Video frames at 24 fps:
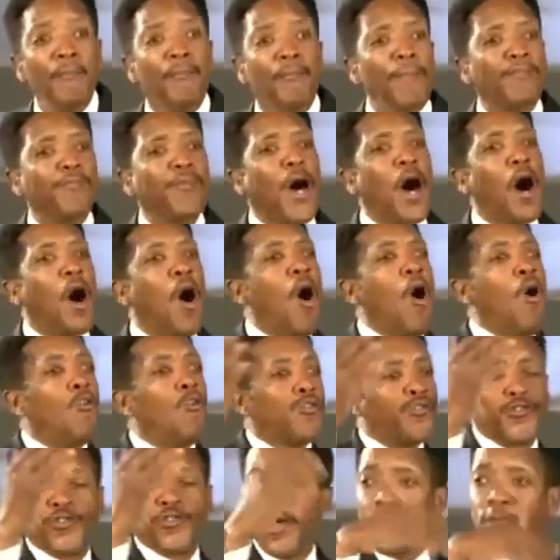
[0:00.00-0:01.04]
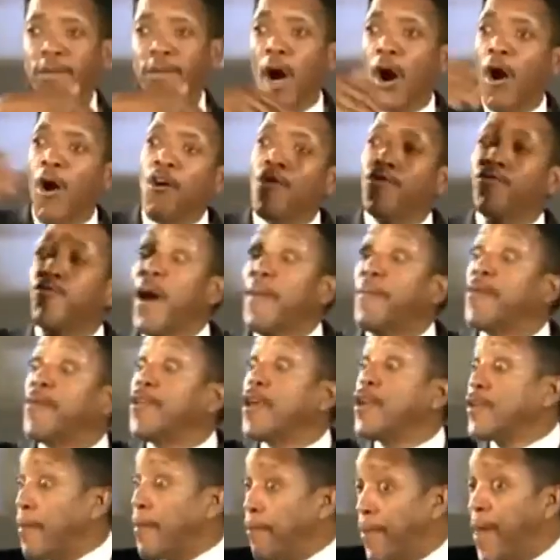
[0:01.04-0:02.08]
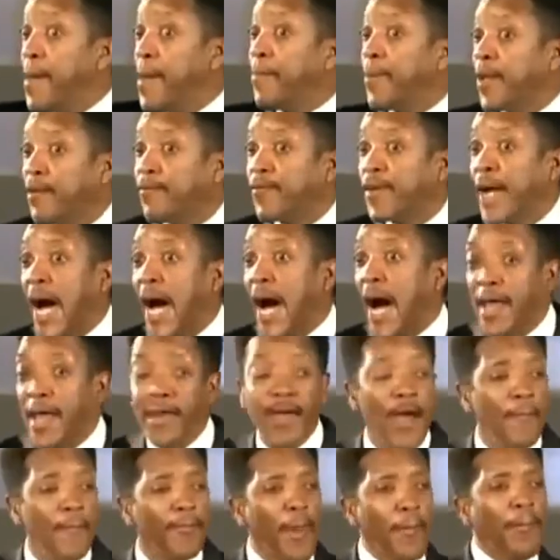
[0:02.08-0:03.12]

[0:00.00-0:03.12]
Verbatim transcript: but the host, the host represented the people of God.